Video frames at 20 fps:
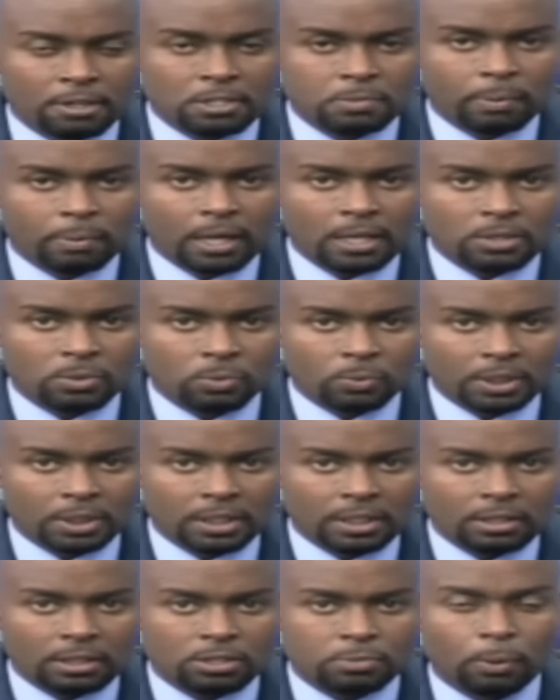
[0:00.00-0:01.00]
In the first part,
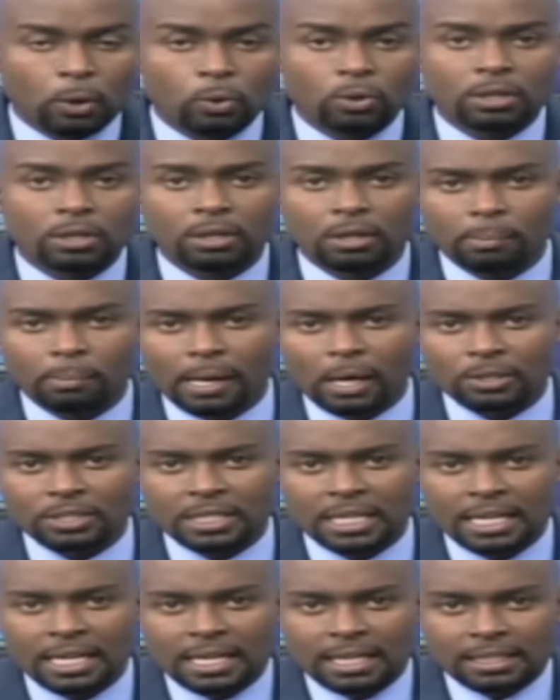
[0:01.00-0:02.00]
we spoke
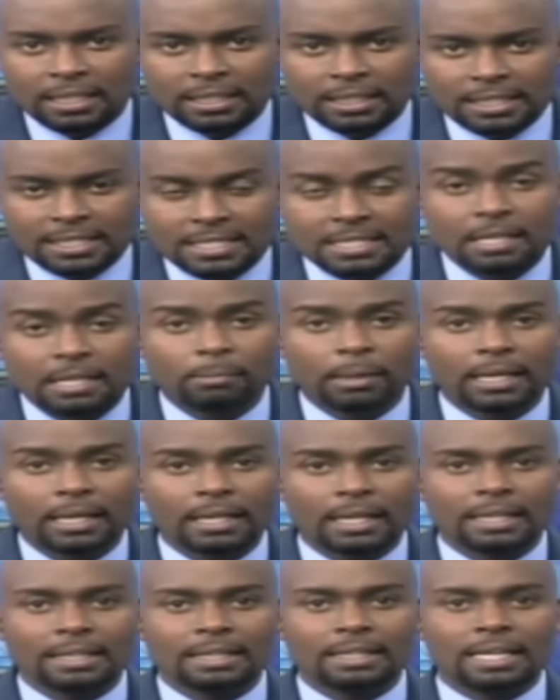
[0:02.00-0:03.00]
about the
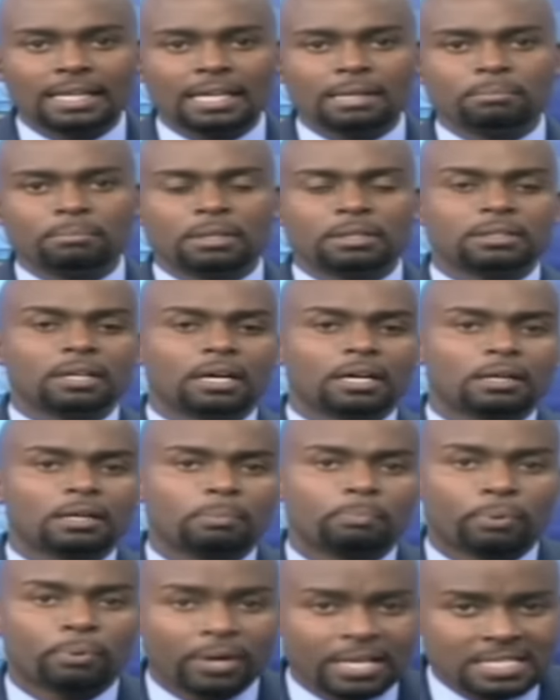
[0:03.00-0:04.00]
seeming lame
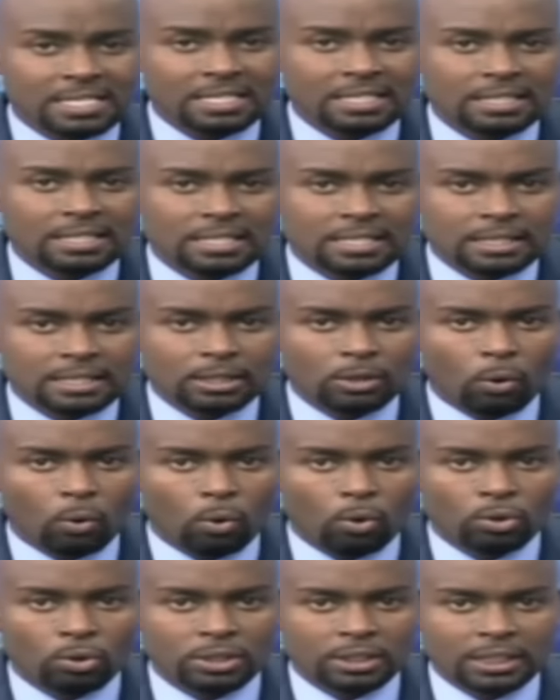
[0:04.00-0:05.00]
duck presidency
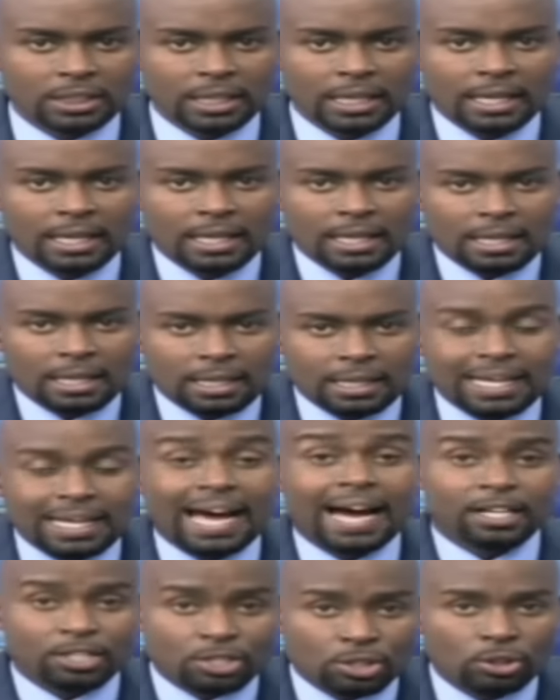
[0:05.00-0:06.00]
or the
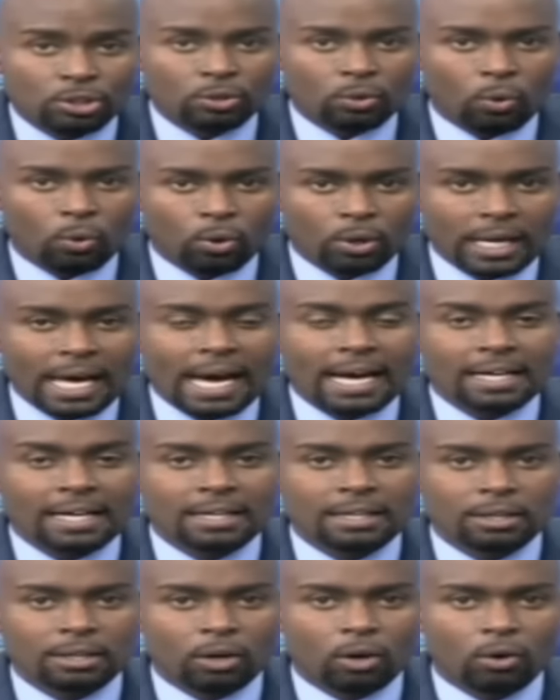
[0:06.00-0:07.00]
inaction or
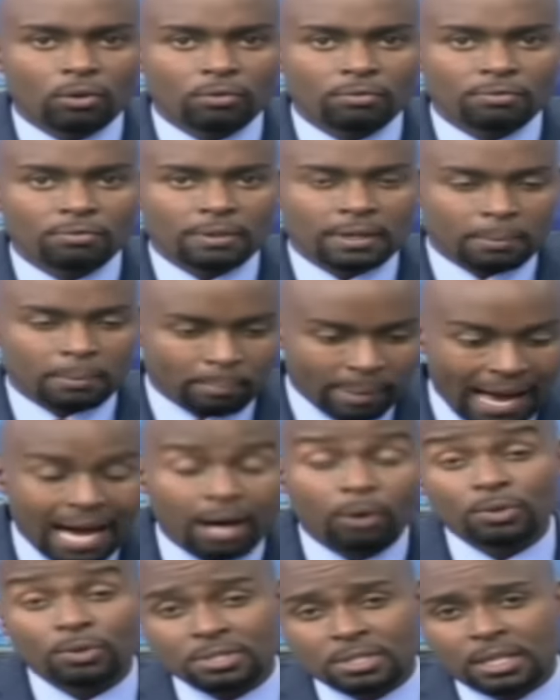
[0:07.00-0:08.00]
lack of uh,
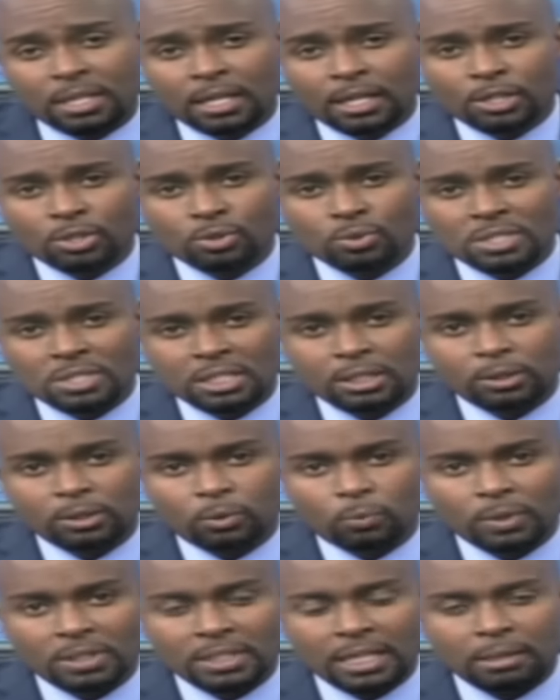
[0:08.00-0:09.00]
powers to
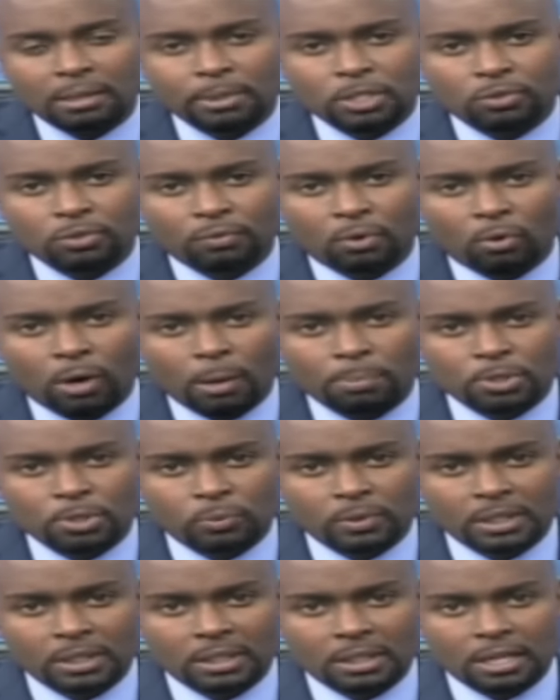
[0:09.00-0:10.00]
deal with elements of
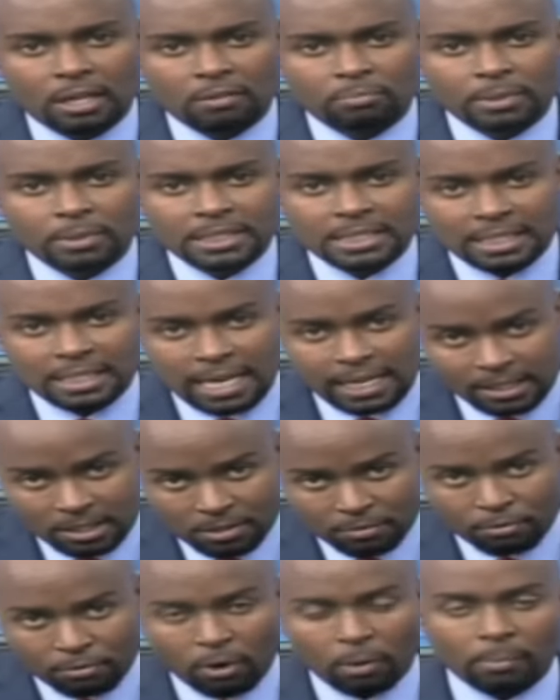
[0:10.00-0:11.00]
corruption within the government, and that
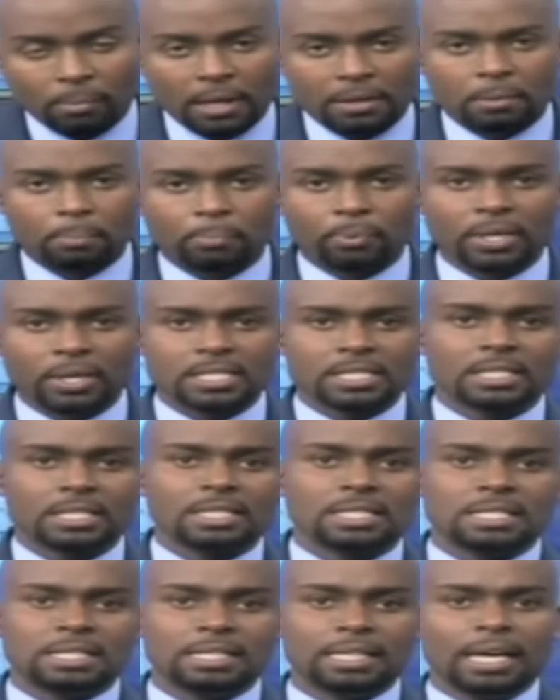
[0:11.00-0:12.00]
is from the
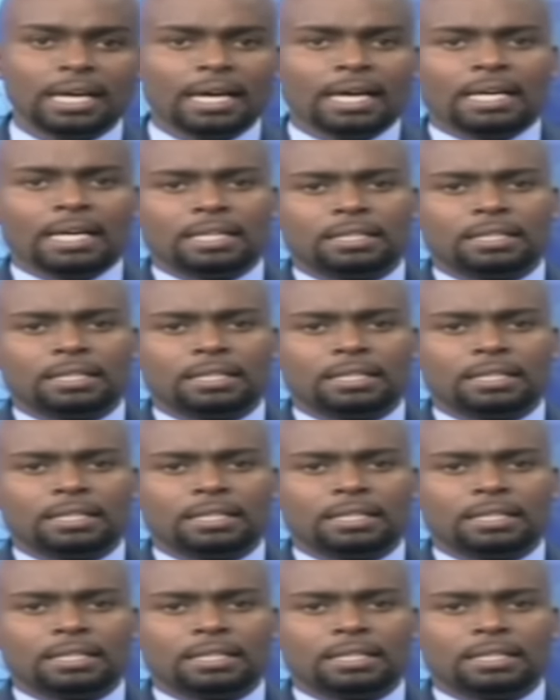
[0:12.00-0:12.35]
presidency.